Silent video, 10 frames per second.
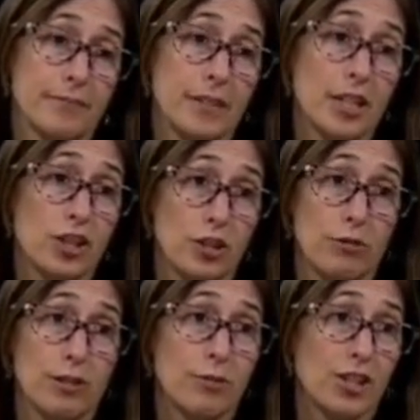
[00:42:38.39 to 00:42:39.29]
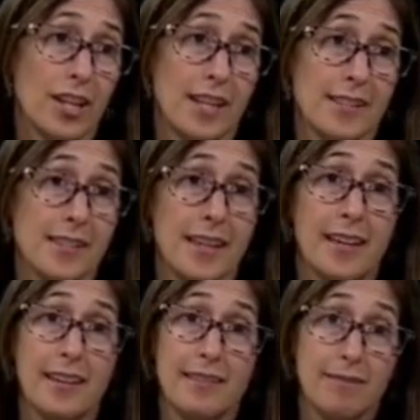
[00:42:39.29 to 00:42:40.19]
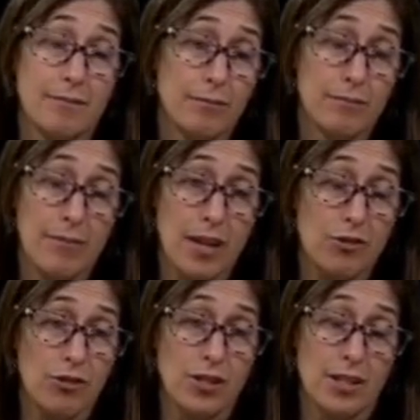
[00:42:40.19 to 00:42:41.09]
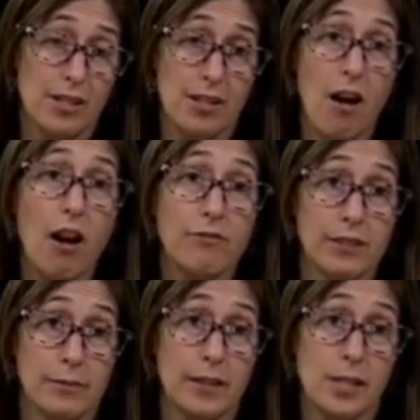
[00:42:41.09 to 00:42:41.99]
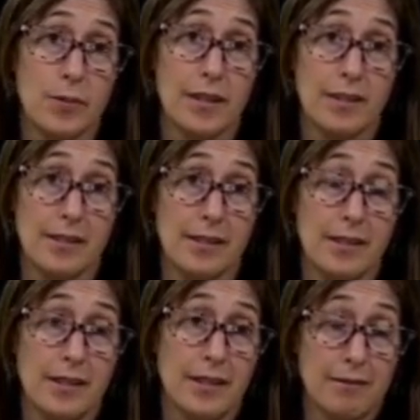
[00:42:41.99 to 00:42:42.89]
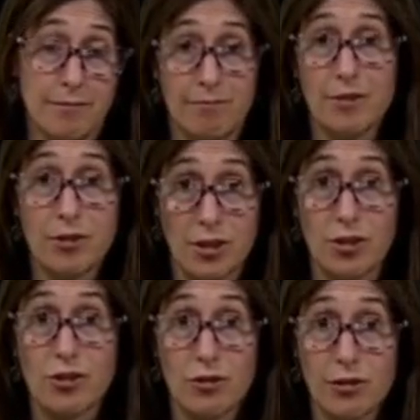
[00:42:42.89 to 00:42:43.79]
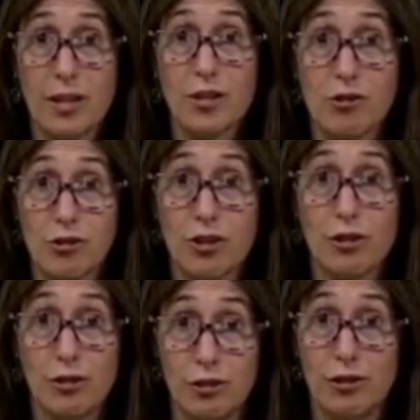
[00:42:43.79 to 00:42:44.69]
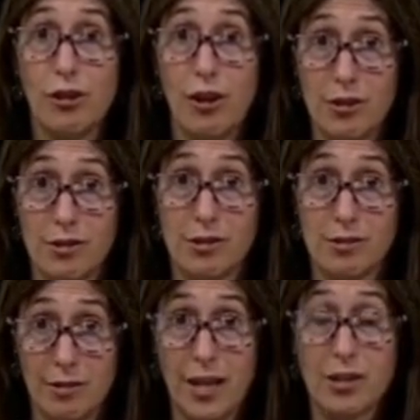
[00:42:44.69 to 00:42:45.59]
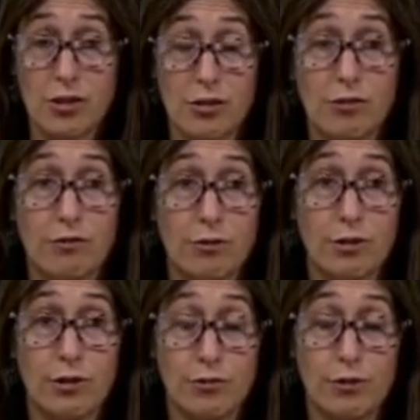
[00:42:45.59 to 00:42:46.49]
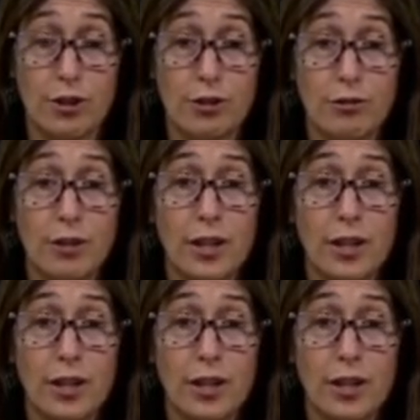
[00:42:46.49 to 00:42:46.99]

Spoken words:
issue, in which case estrogen is off limits because there's a concern that estrogen could cause cancer for you.